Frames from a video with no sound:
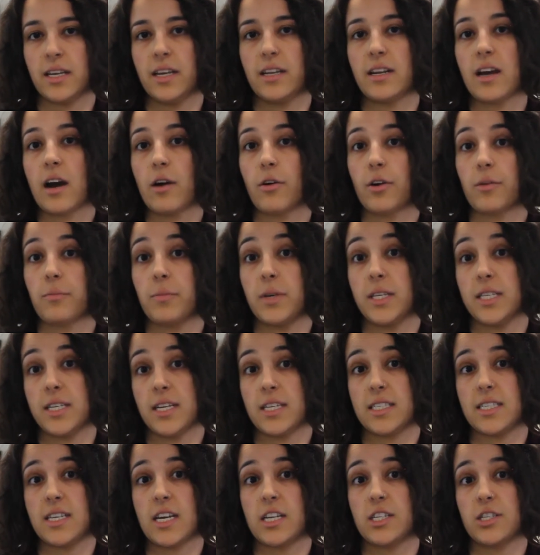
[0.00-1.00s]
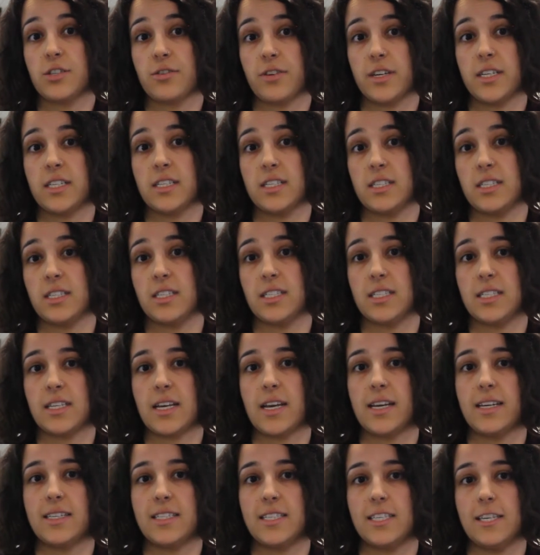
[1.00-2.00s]
in our media-saturated
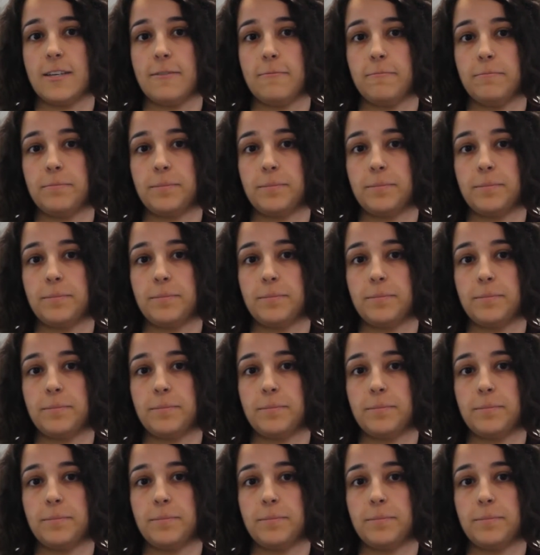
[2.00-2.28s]
society?